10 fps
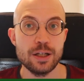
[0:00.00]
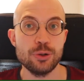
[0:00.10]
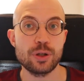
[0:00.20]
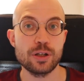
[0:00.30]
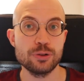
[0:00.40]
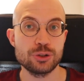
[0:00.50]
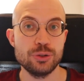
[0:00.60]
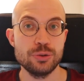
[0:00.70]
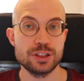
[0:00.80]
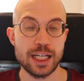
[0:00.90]
You can also
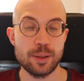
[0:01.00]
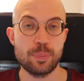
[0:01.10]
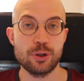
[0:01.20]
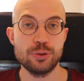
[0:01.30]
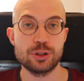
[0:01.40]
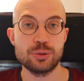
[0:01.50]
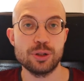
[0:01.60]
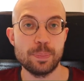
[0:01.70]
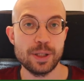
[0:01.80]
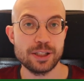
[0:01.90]
use that approach to
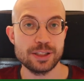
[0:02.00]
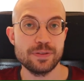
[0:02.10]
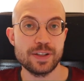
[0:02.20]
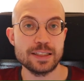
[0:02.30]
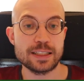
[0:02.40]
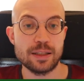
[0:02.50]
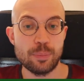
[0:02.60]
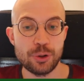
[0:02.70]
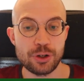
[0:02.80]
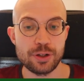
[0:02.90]
the Pierce defense and the
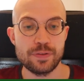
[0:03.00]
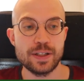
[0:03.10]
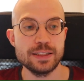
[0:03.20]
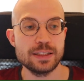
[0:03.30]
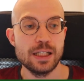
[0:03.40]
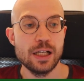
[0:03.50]
modern defense.